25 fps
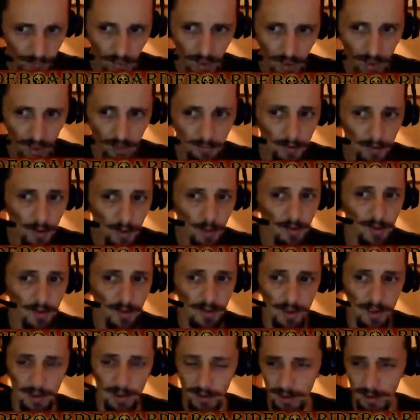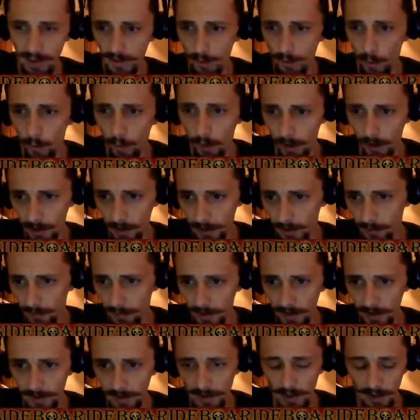even though there's a single Walking
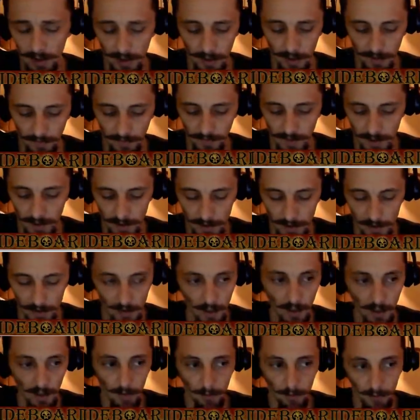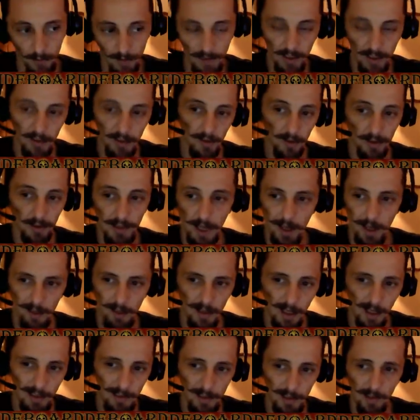Ballista in this particular deck,
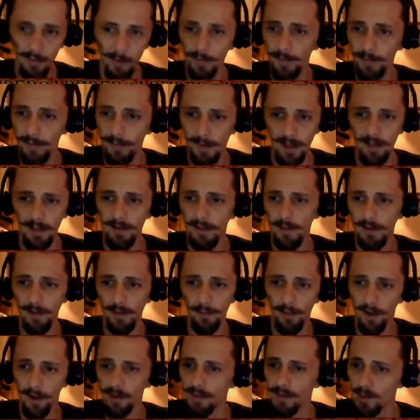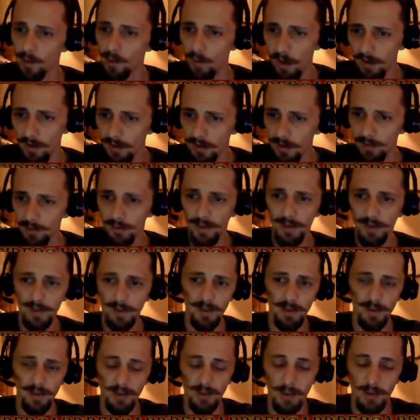I don't think that the price of Walking Ballista
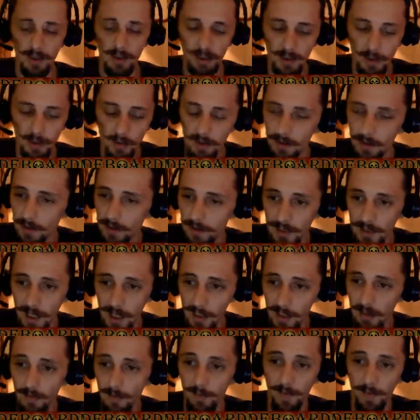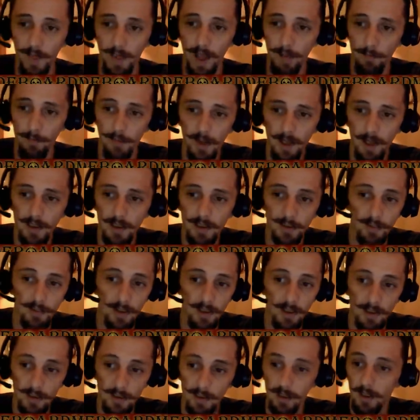is just going to tank that much,
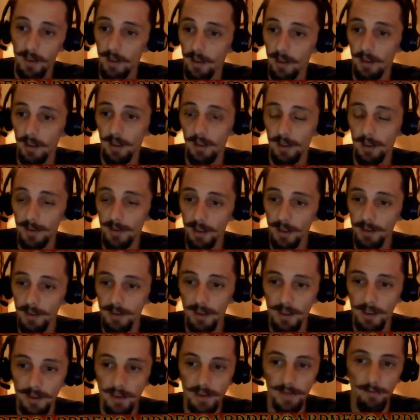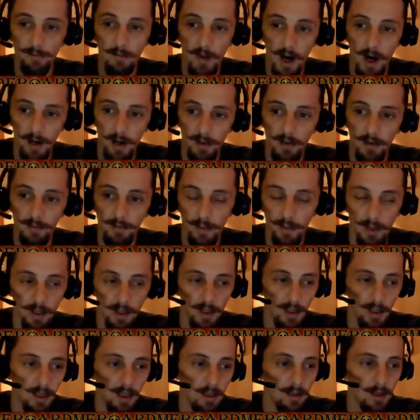because it does get some modern
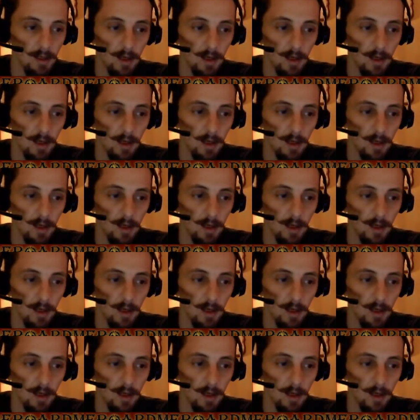play.